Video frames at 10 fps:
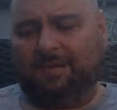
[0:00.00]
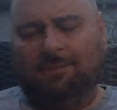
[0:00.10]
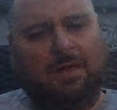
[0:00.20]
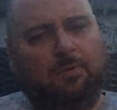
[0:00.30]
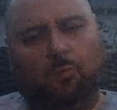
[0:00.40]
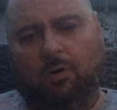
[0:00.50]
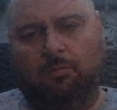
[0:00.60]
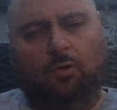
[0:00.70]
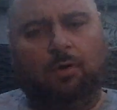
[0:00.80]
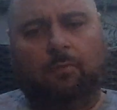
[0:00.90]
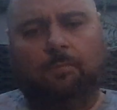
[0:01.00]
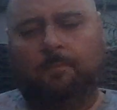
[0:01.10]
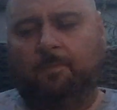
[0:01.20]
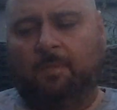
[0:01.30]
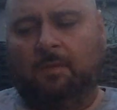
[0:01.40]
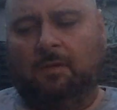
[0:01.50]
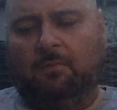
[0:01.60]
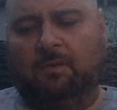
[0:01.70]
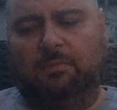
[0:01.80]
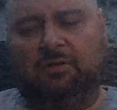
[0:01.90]
Maybe one more.
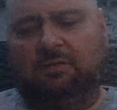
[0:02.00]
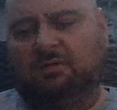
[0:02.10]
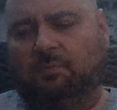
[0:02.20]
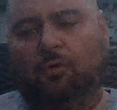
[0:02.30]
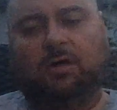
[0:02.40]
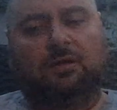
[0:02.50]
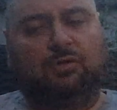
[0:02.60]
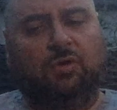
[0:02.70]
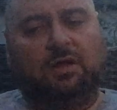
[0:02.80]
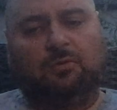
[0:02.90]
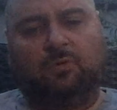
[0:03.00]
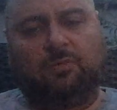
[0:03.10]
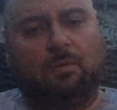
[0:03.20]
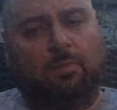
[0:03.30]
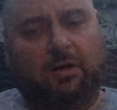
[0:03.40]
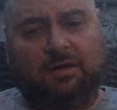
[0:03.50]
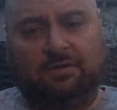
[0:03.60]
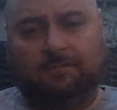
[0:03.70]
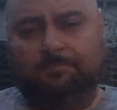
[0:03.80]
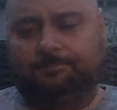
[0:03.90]
Maybe smoking it together with my buddies.